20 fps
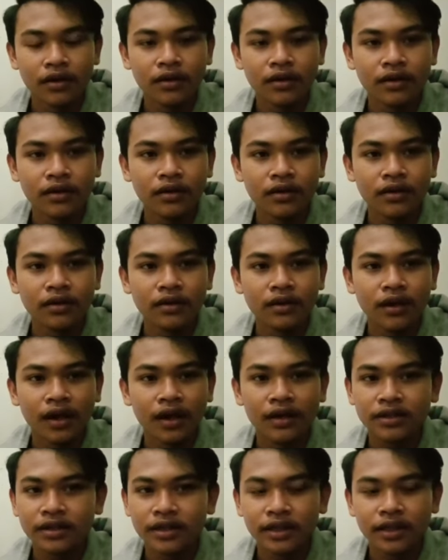
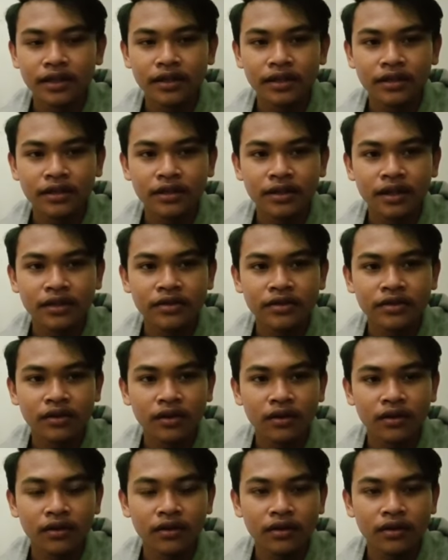I think that's
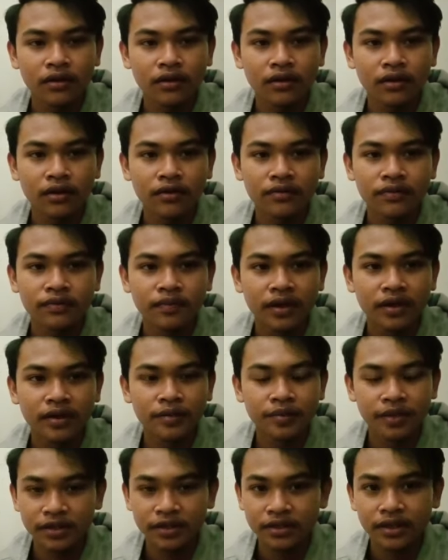all of my
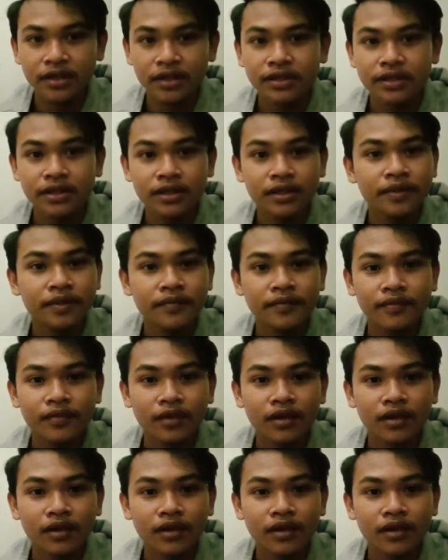presentation.